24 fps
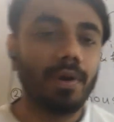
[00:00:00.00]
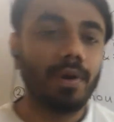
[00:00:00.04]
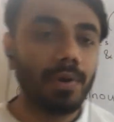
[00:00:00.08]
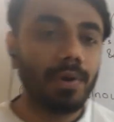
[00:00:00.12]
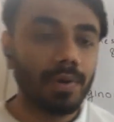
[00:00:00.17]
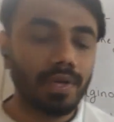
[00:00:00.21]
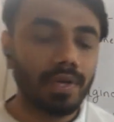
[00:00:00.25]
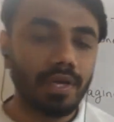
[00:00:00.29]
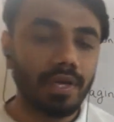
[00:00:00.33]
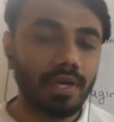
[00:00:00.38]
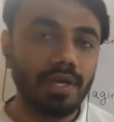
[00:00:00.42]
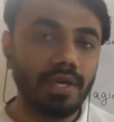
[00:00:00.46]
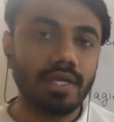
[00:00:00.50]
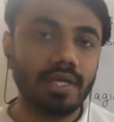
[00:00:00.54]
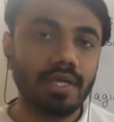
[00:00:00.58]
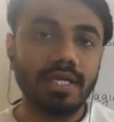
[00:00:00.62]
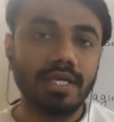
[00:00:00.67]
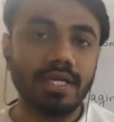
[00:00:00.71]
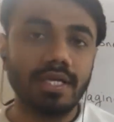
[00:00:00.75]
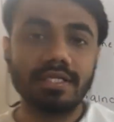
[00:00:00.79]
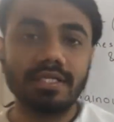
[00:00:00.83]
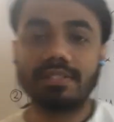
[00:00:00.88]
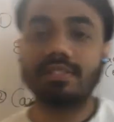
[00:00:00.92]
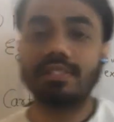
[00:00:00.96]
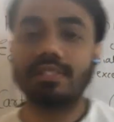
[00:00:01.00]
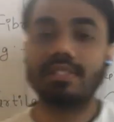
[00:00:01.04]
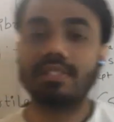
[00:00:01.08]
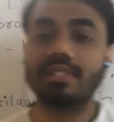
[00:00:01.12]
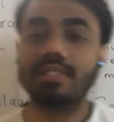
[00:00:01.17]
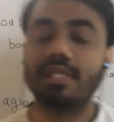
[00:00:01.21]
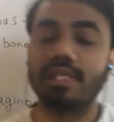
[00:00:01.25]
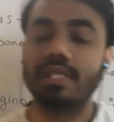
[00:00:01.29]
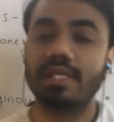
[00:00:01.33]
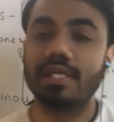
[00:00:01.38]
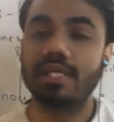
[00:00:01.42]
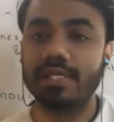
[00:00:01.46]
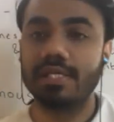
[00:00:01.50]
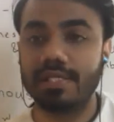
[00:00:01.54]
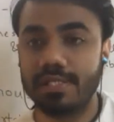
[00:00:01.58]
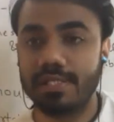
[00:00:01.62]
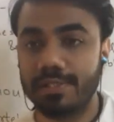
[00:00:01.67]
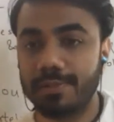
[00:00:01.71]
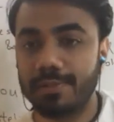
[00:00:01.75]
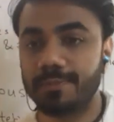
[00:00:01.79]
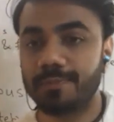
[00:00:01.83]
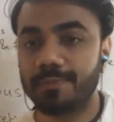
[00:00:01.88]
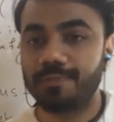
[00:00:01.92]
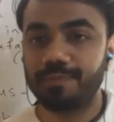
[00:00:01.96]
Okay, is this
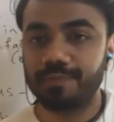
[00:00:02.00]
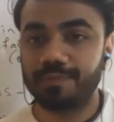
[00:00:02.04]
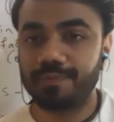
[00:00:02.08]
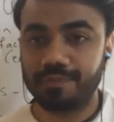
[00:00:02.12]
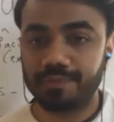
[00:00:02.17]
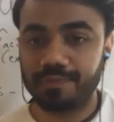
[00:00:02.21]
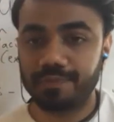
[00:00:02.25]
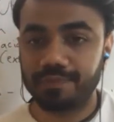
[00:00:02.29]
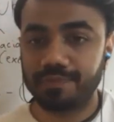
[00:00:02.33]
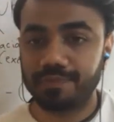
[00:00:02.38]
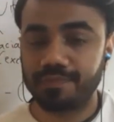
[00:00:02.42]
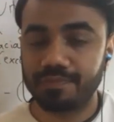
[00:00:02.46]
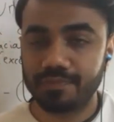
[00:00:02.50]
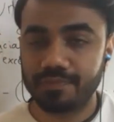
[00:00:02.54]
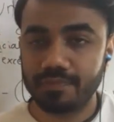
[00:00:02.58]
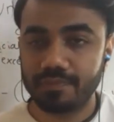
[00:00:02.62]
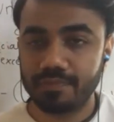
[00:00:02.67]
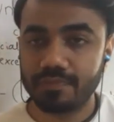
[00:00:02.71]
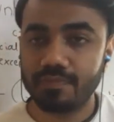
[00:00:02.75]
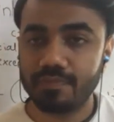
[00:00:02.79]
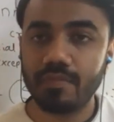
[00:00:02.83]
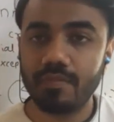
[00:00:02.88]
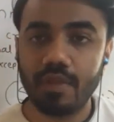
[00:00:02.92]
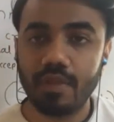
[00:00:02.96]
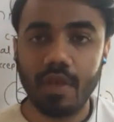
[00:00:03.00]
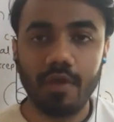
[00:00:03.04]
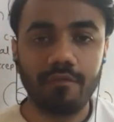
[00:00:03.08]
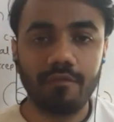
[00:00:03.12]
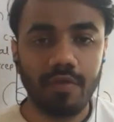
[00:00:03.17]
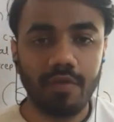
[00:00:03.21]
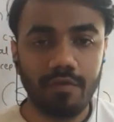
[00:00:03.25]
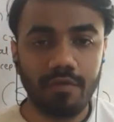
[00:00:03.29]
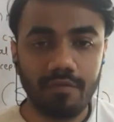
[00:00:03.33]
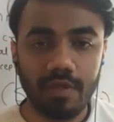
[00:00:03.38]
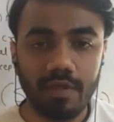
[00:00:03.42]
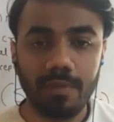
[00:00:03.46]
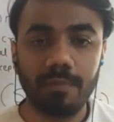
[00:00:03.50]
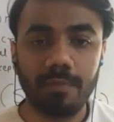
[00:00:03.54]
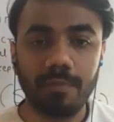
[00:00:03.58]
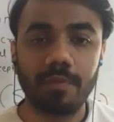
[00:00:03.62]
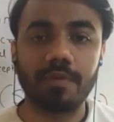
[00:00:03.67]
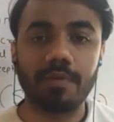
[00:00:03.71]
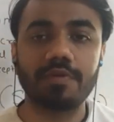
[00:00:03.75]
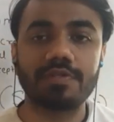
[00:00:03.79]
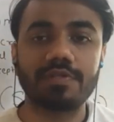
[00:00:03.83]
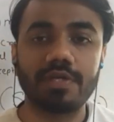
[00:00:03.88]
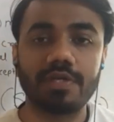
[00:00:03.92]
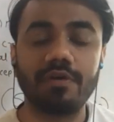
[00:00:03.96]
clear? We will
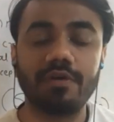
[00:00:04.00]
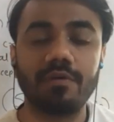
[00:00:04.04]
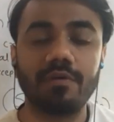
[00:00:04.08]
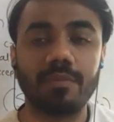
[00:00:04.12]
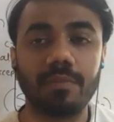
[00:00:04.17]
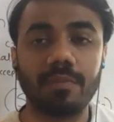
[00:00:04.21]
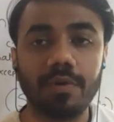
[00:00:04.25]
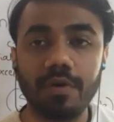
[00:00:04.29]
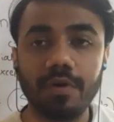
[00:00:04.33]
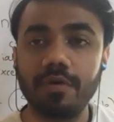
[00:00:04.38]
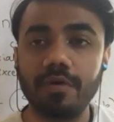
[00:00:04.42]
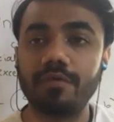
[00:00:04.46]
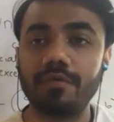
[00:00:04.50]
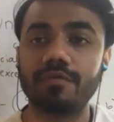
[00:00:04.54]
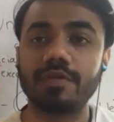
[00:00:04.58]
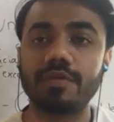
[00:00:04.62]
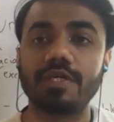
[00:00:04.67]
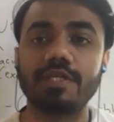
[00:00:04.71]
proceed more